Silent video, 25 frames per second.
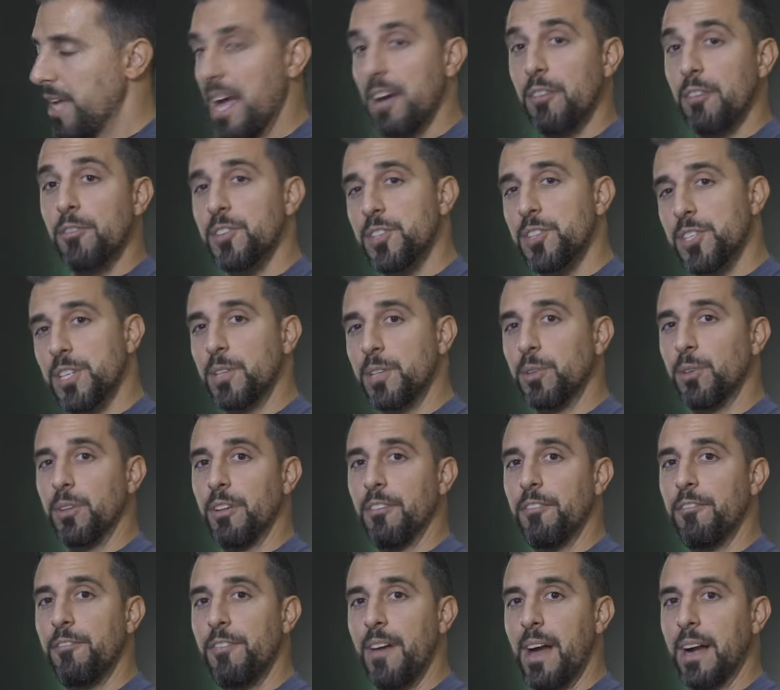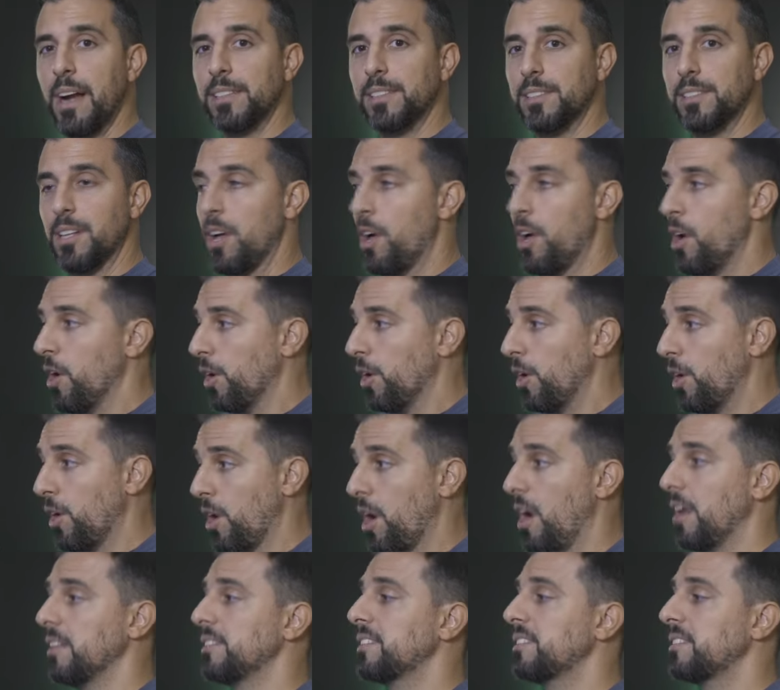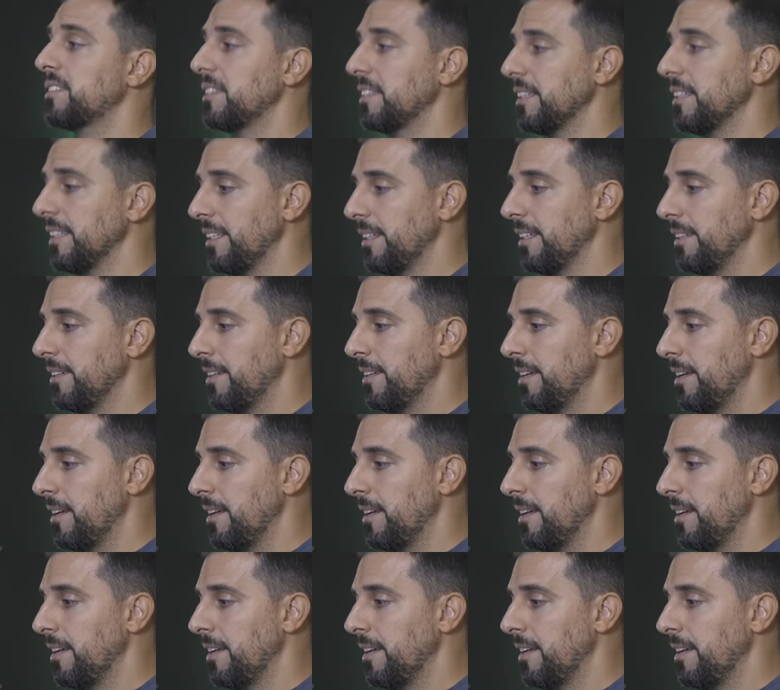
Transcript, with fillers: every single effect constantly.